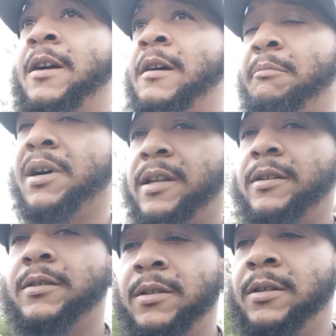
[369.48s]
But
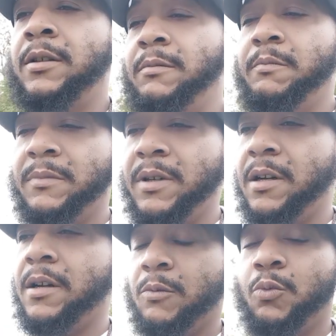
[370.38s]

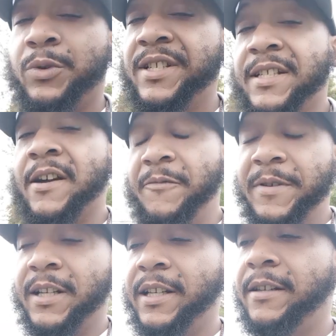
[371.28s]
when it's time for me to
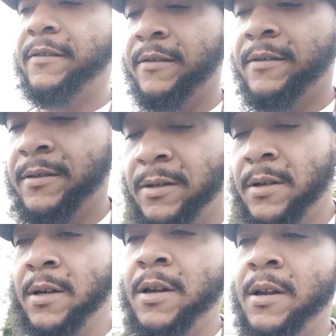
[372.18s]
leave,
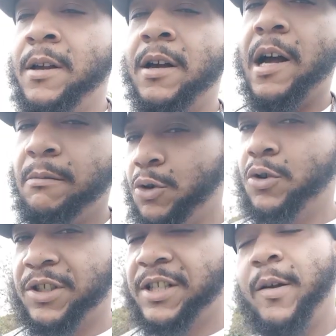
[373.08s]
I'm going
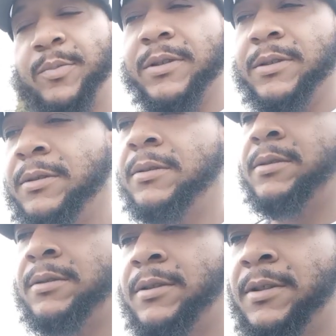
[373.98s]
shopping.
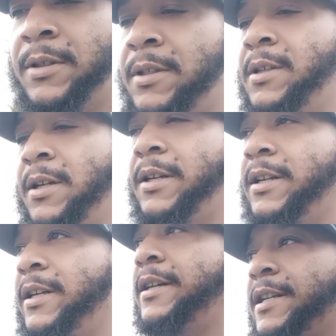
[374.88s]

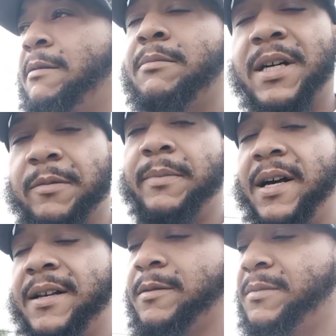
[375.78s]
And I'm about to buy
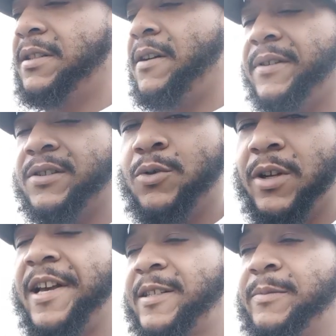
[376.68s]
some stuff that's going to
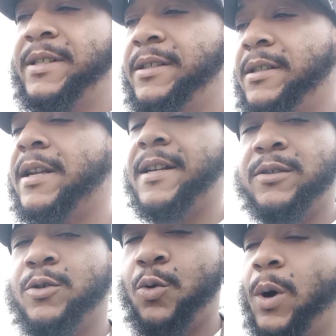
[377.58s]
last me a nice
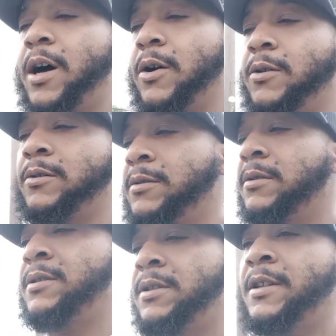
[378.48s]
little while.
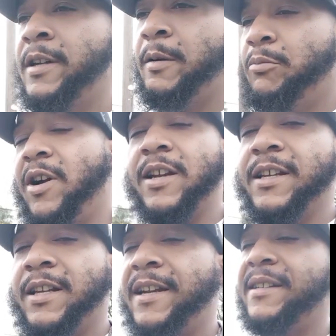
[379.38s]
Probably get
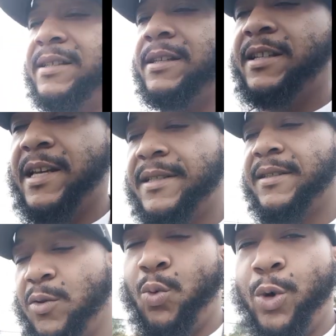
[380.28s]
like 10 cases
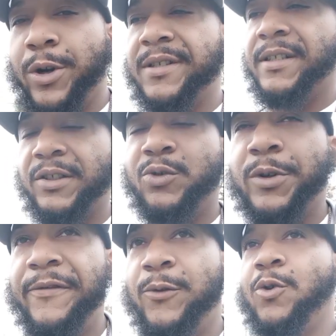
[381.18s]
of water. It's like
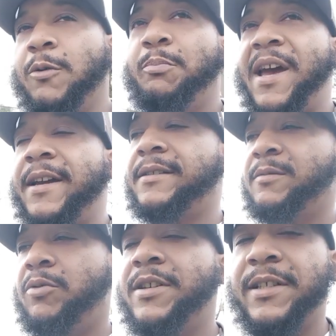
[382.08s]
24 packs.
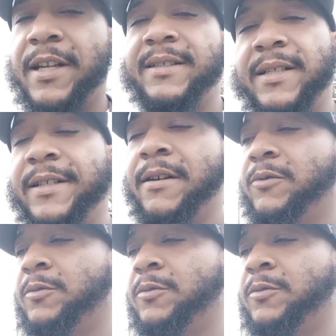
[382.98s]
Probably get like 10 of them.